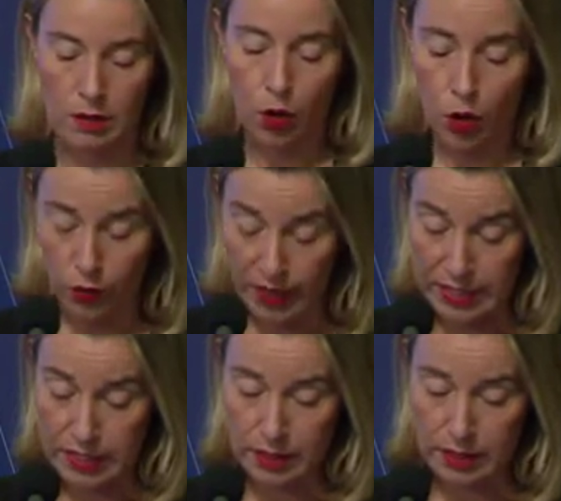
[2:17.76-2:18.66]

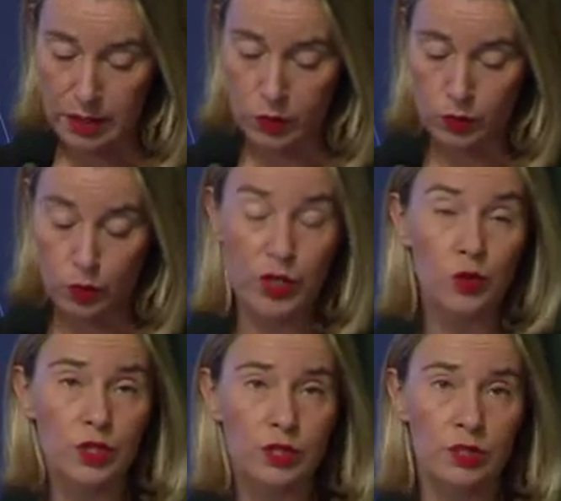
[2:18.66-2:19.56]
already, and we
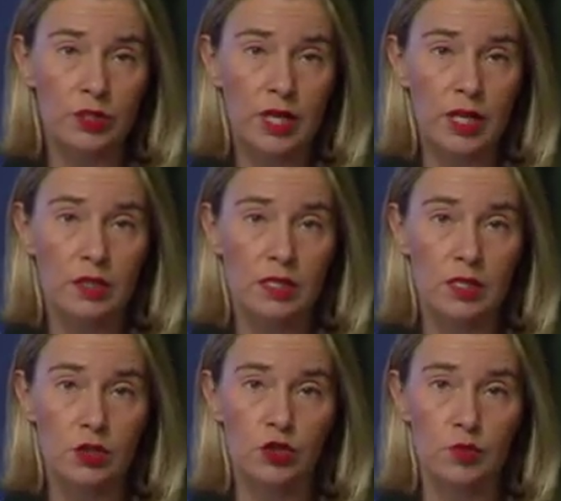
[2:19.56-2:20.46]
couldn't take this
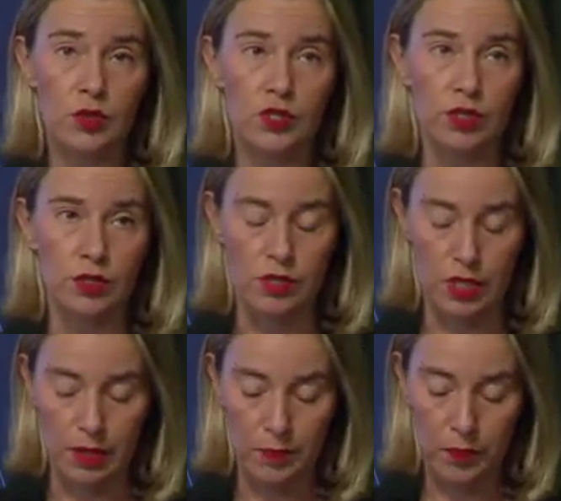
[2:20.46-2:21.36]
issue more
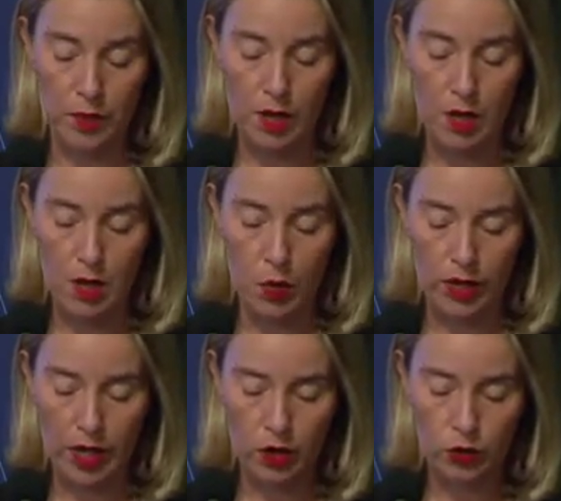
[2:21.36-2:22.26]
seriously. We
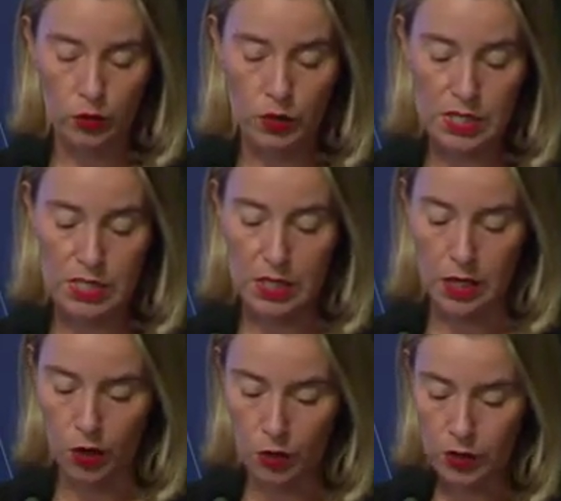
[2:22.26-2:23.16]
cannot do this
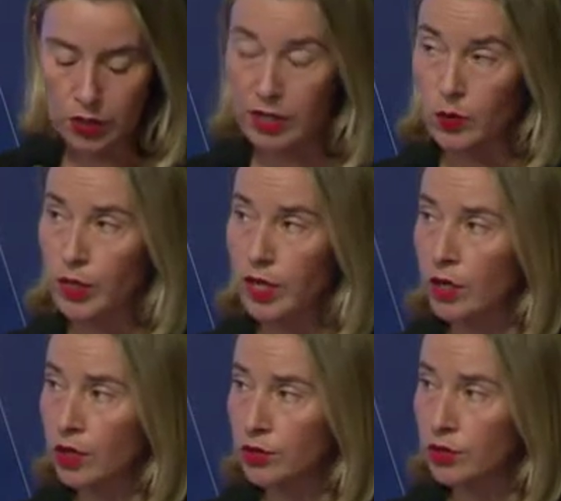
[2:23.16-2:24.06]
alone, and we are
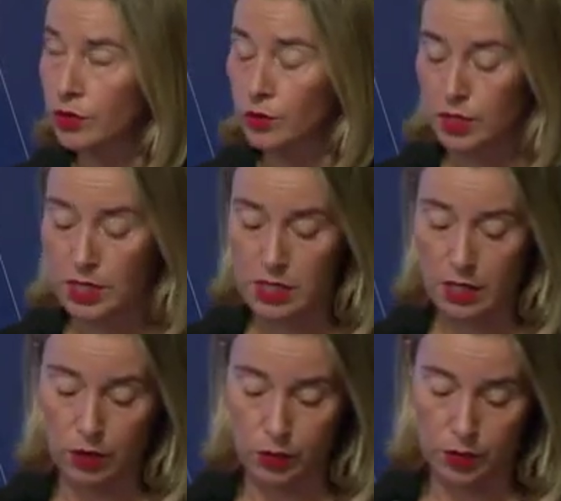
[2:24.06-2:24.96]
not doing this
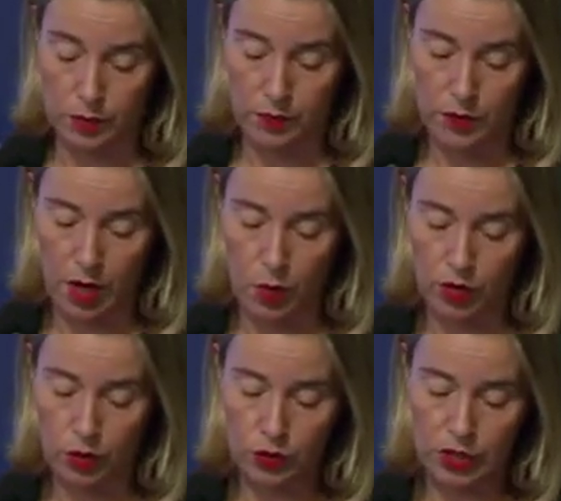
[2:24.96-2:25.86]
alone. Our
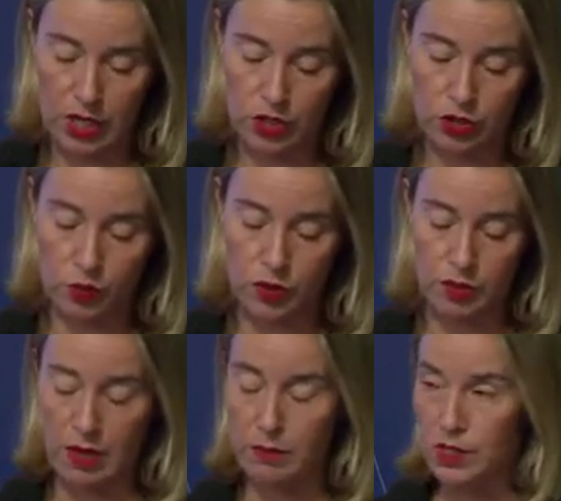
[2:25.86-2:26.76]
coordination with
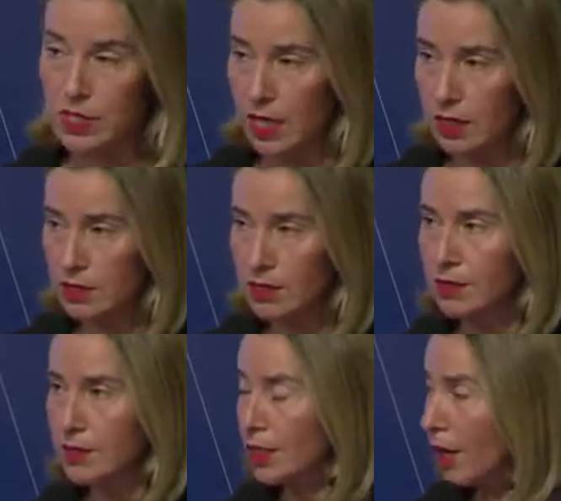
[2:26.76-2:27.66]
member states,
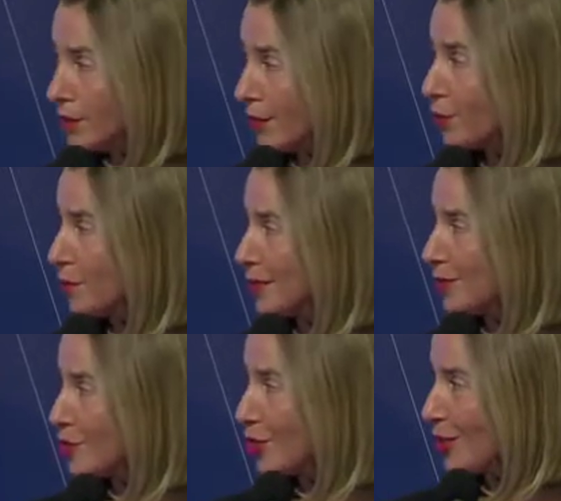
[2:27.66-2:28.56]
starting from the
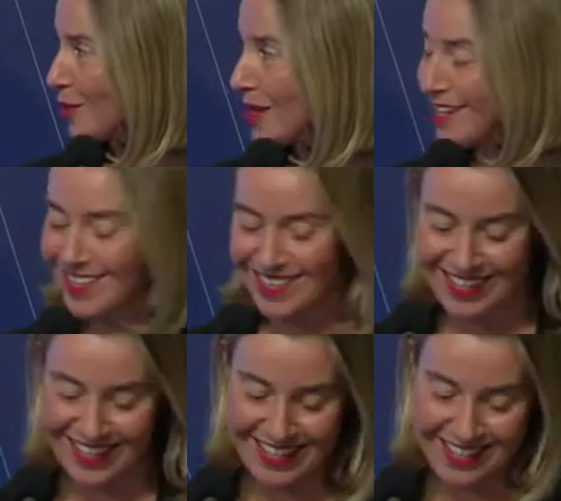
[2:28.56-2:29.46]
digital one,
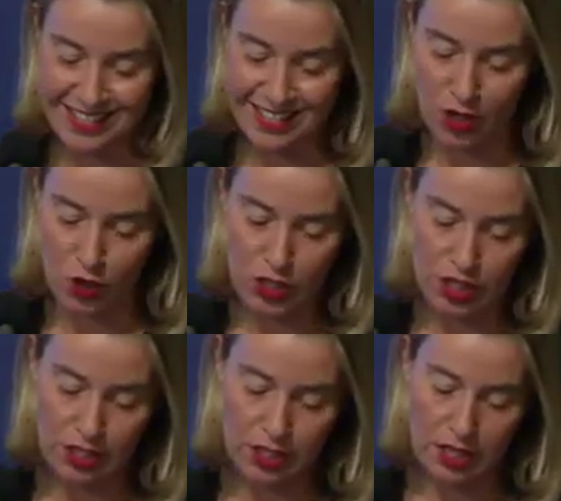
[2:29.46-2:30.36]
is
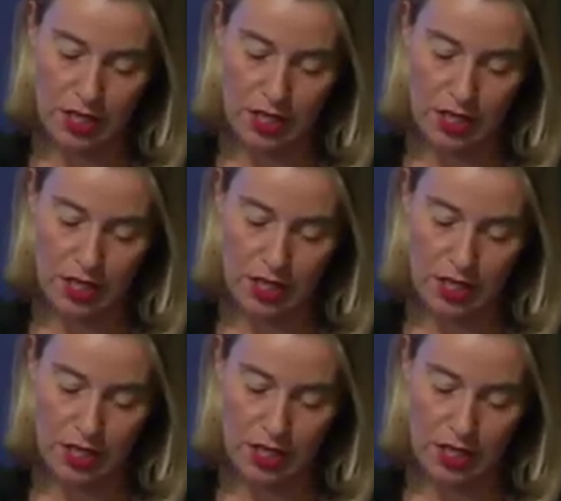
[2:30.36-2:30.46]
constant,